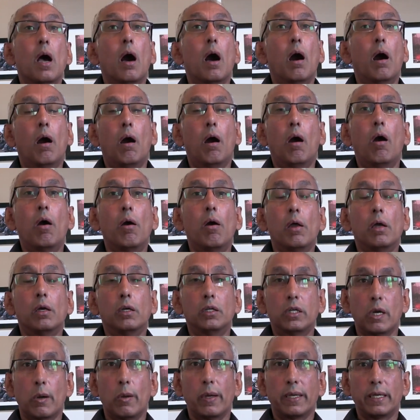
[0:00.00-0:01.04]
are
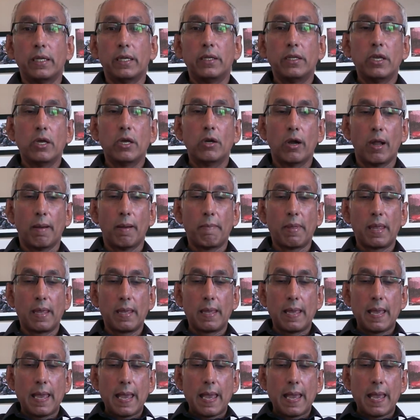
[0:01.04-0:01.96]
growing in Europe.